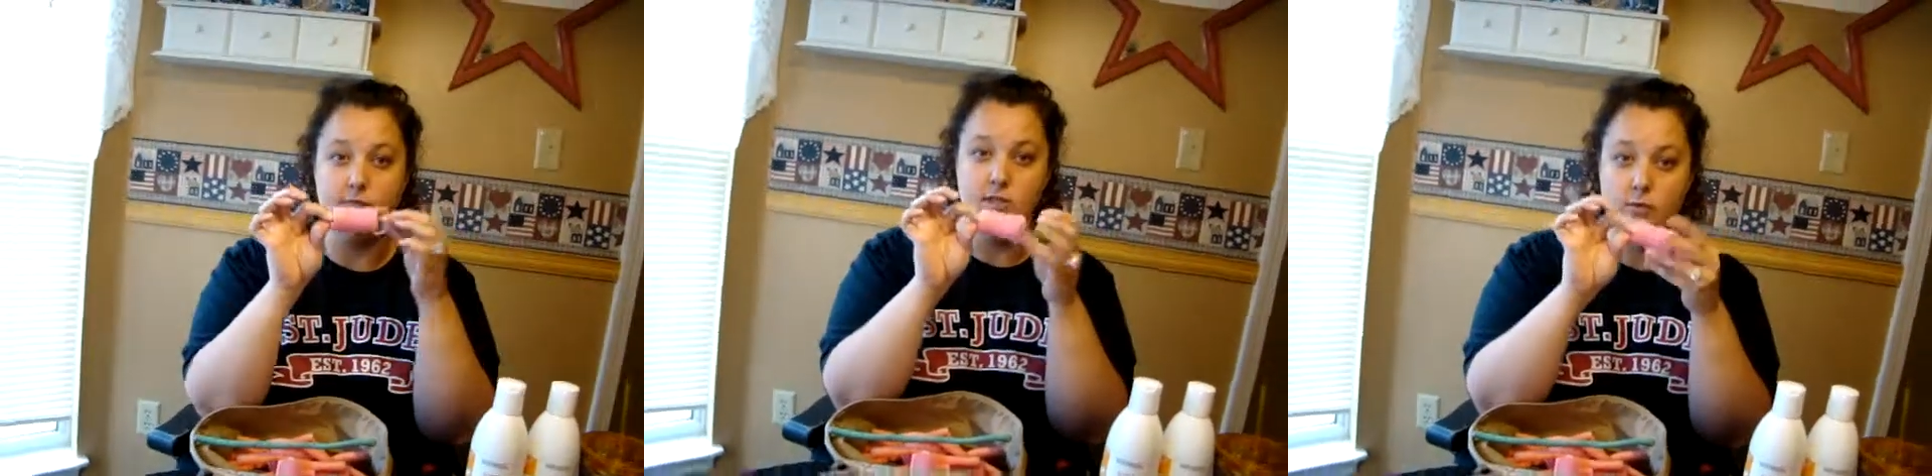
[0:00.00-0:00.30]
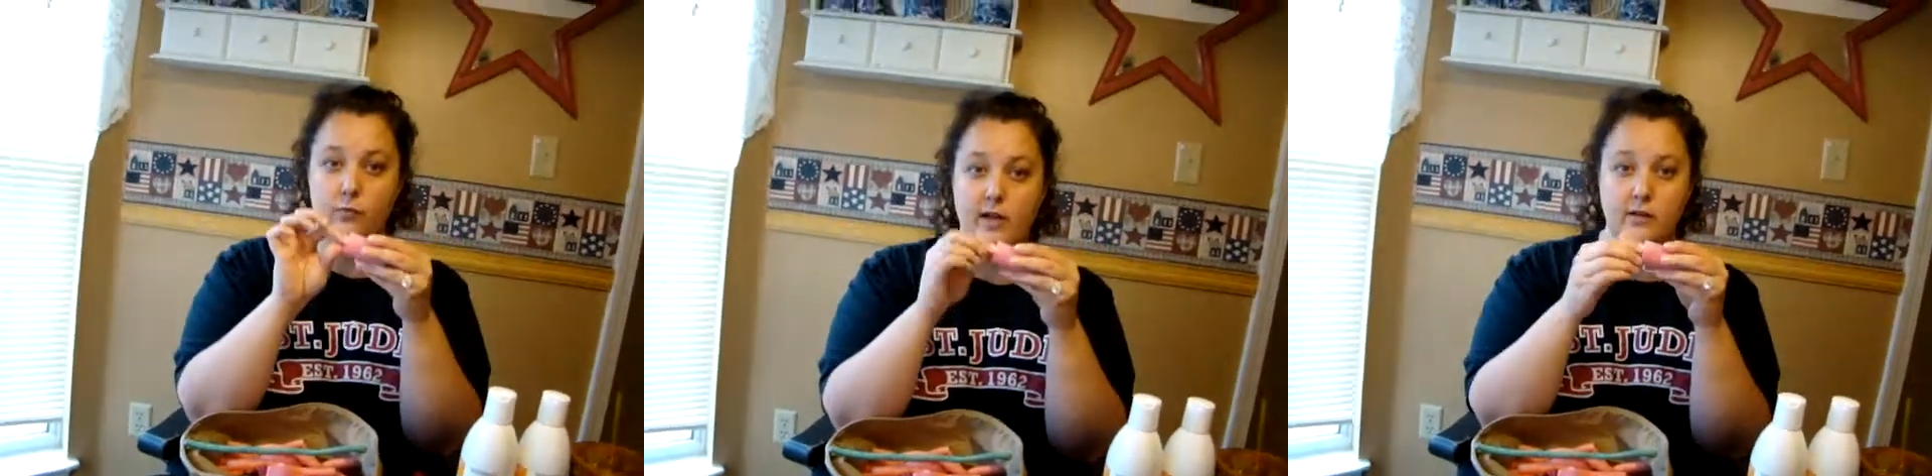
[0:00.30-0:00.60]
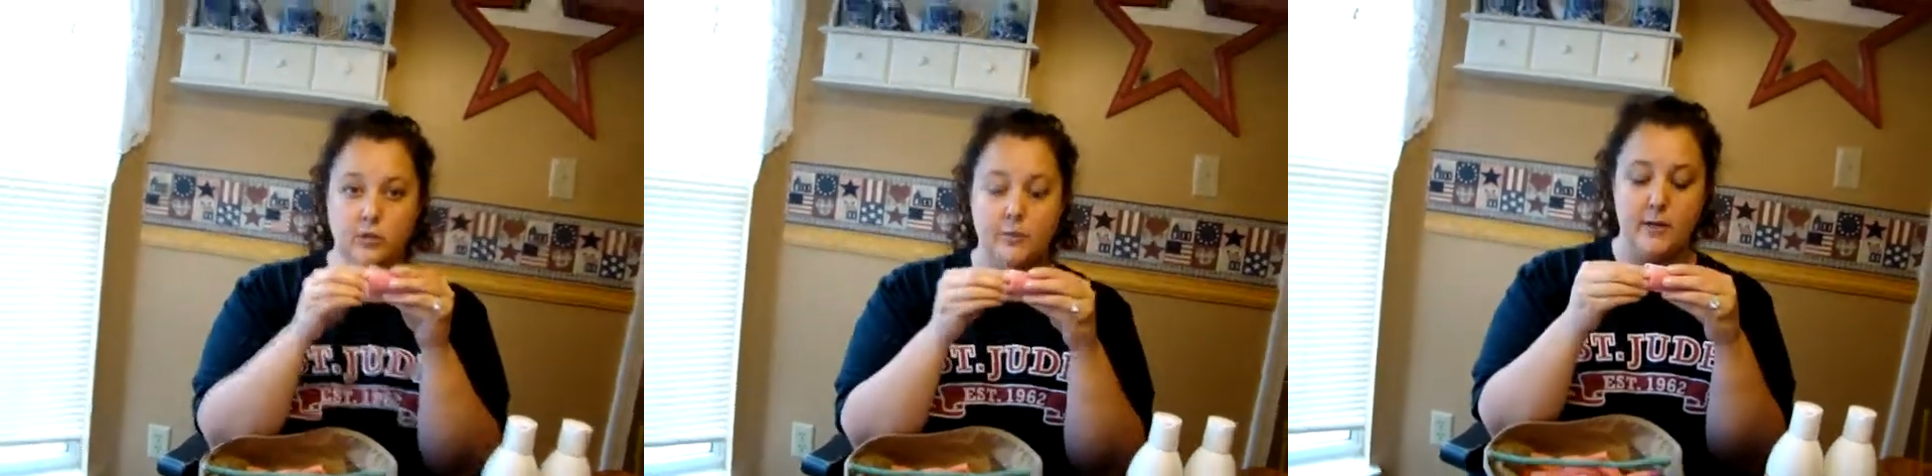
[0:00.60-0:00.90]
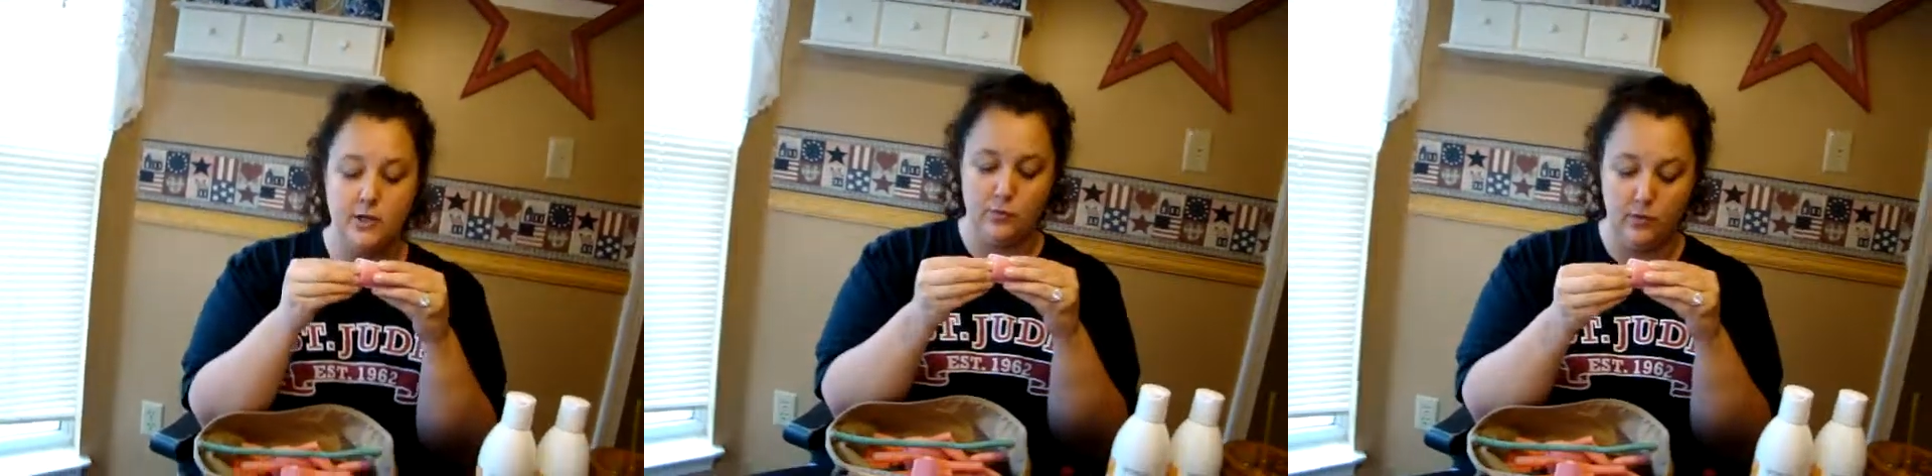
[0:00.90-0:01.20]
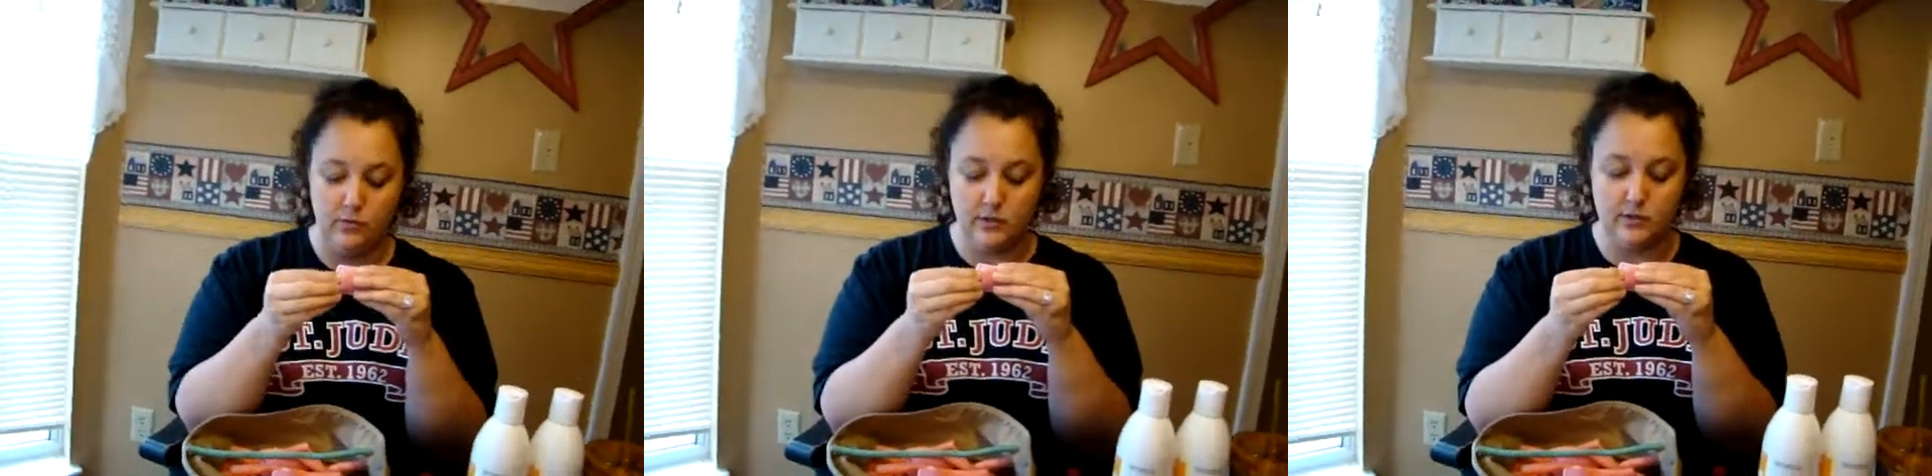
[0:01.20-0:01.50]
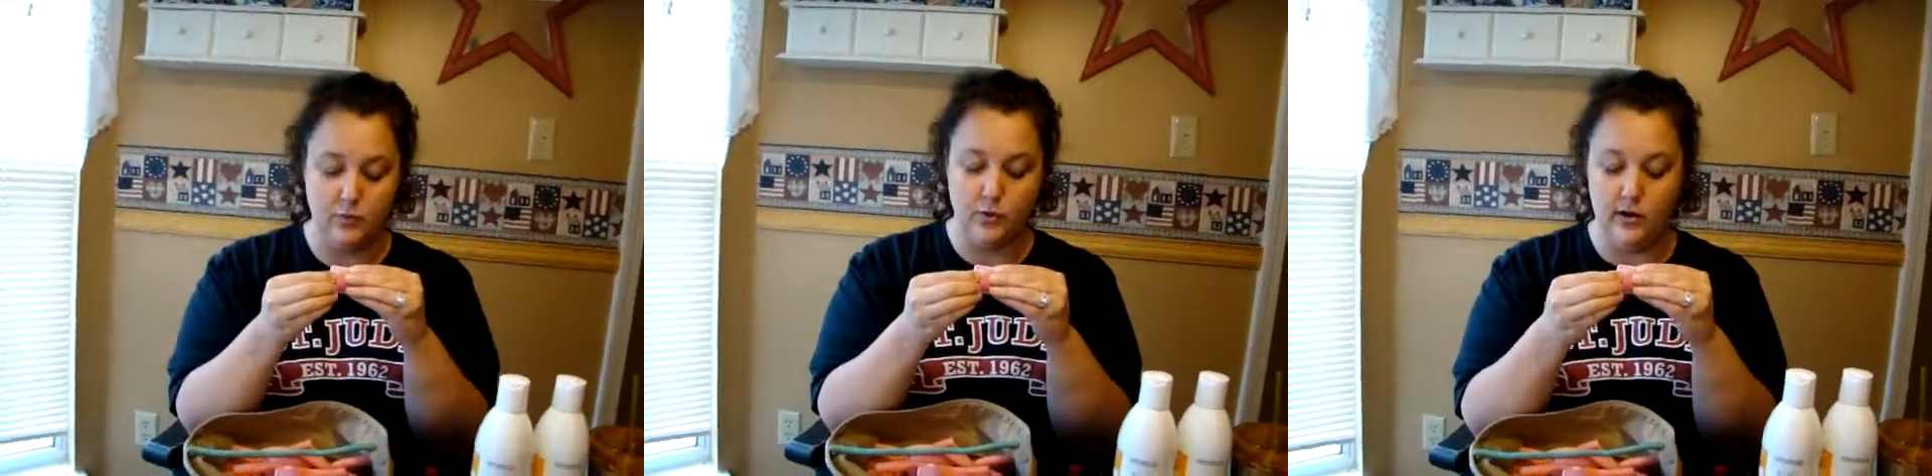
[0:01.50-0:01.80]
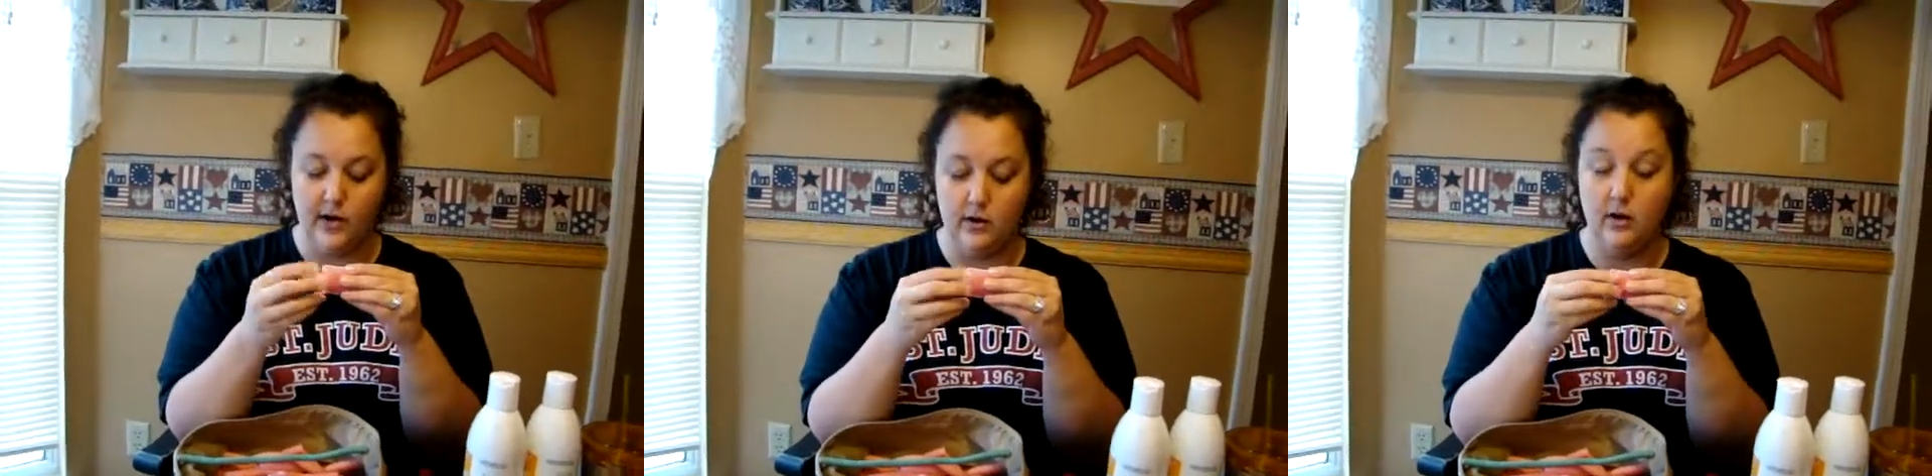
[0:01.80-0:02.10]
This regular sponge rollers for your
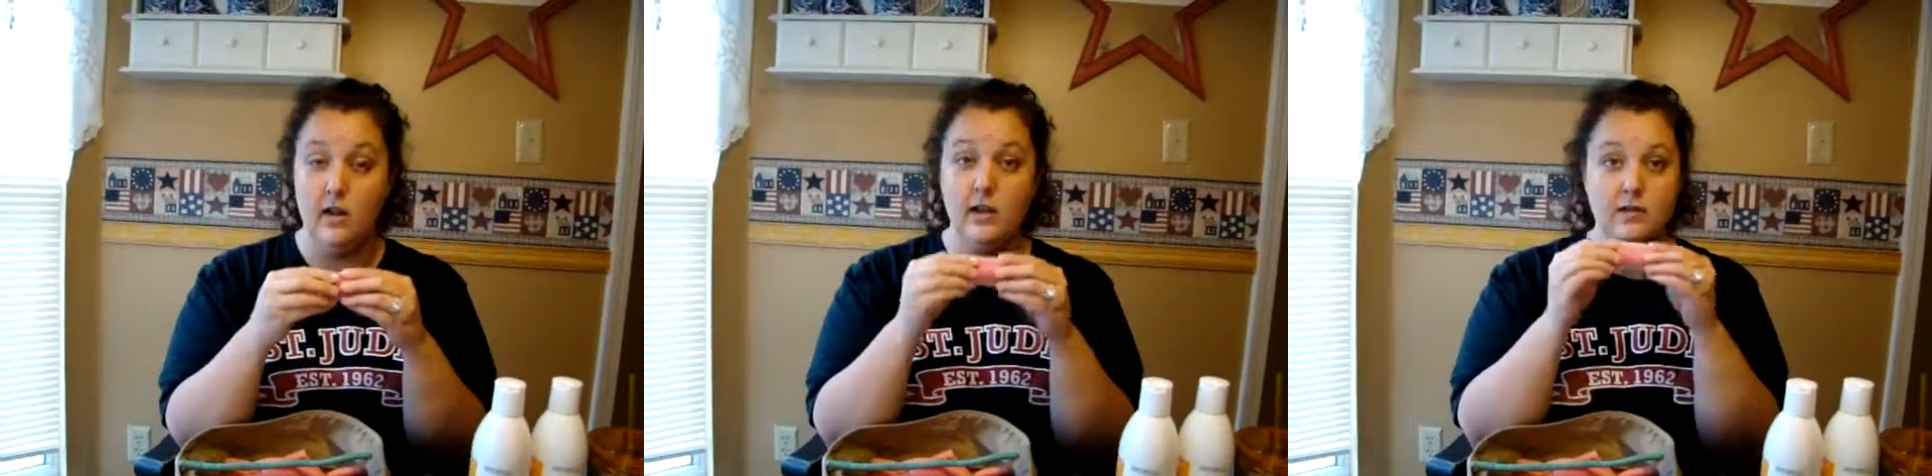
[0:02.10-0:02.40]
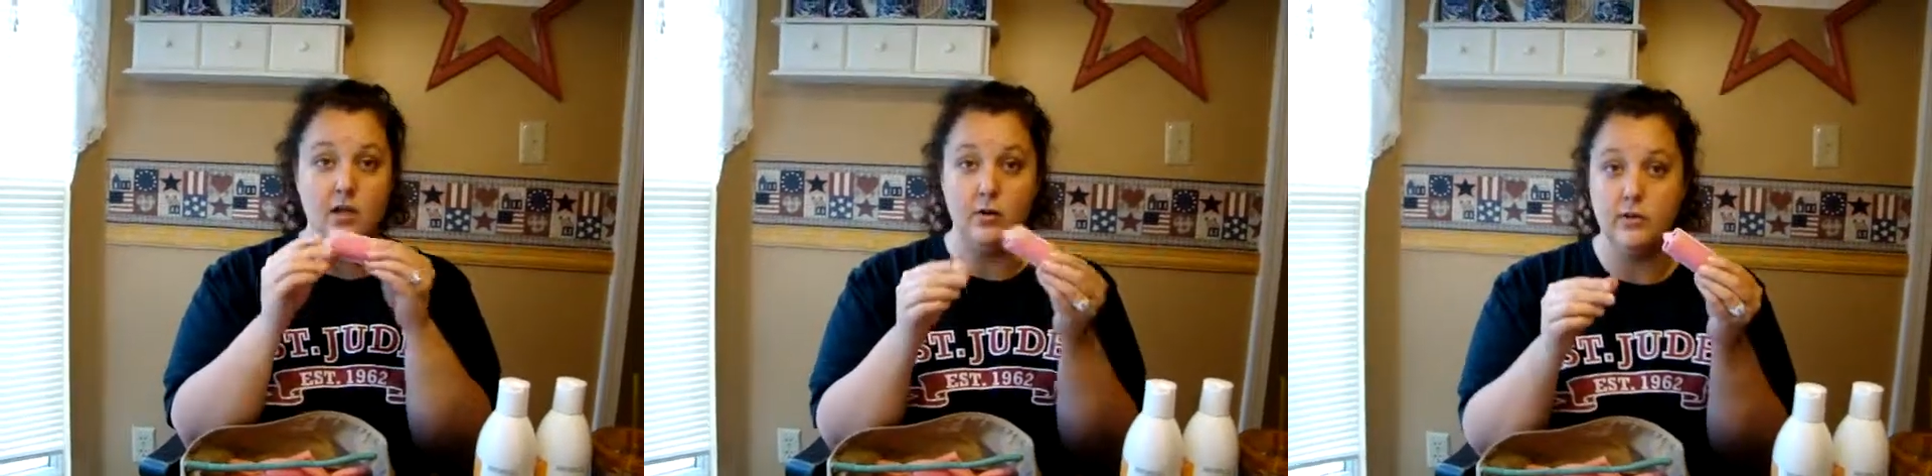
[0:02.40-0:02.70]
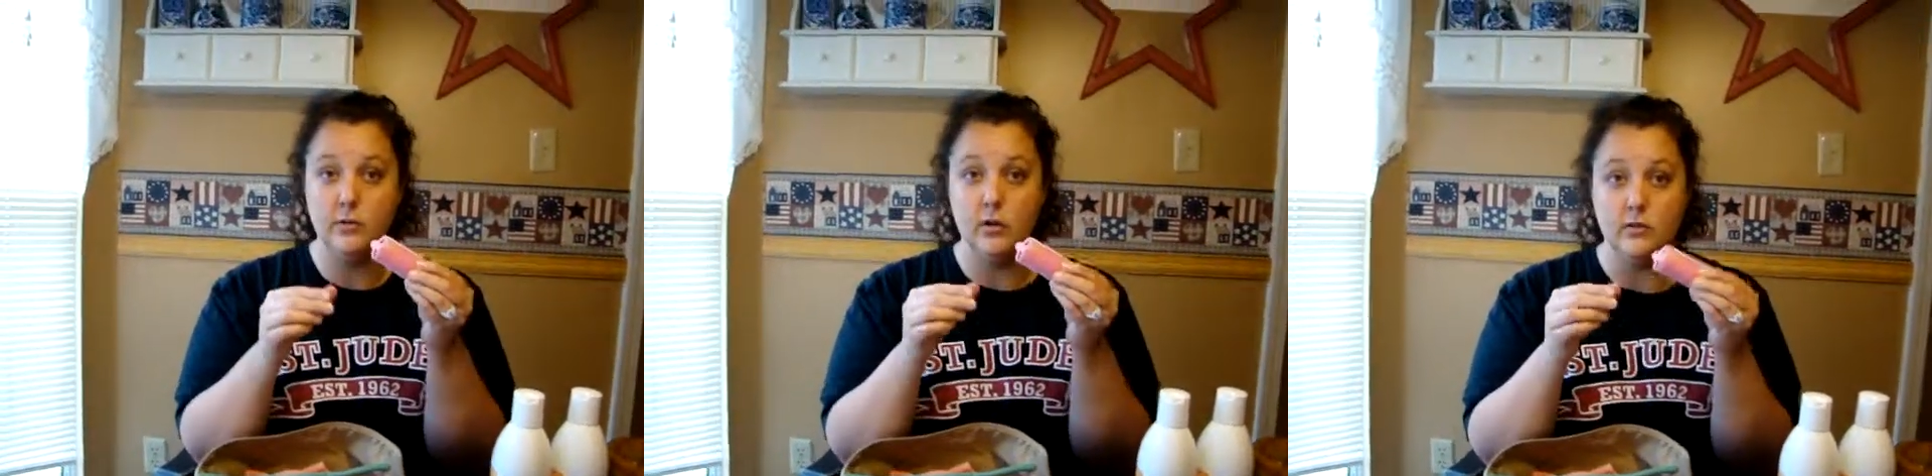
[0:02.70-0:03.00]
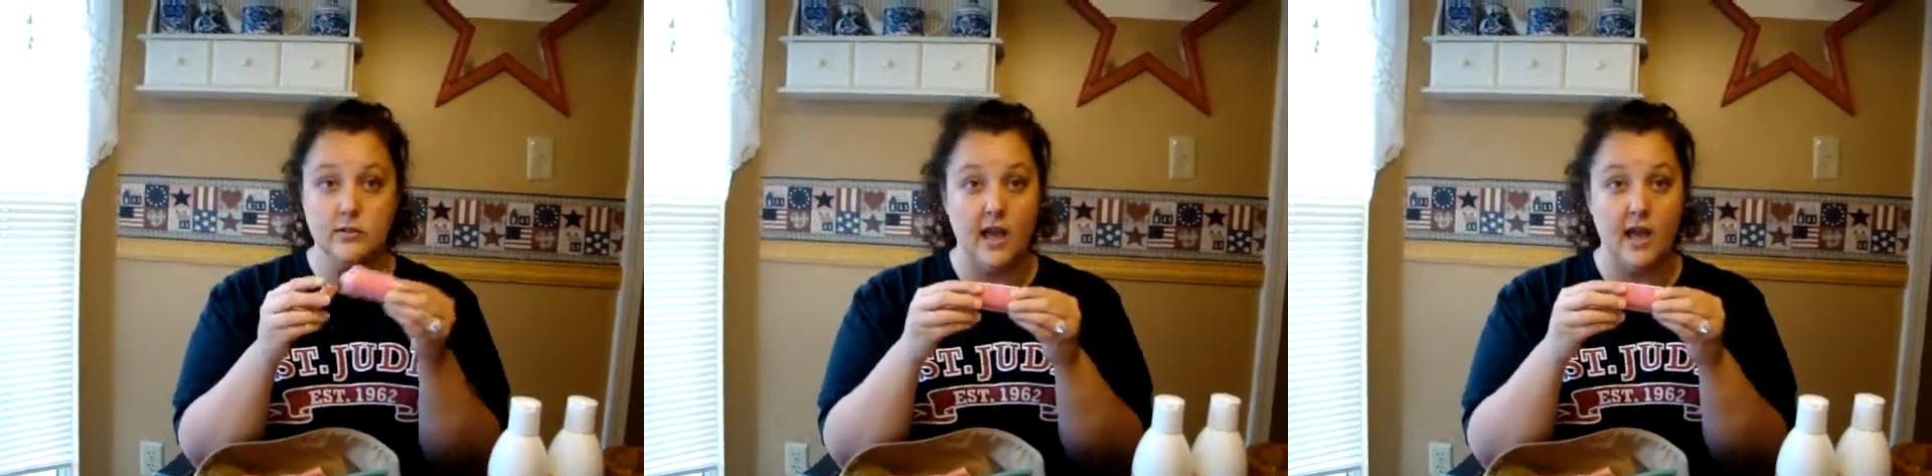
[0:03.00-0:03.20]
hair totally works.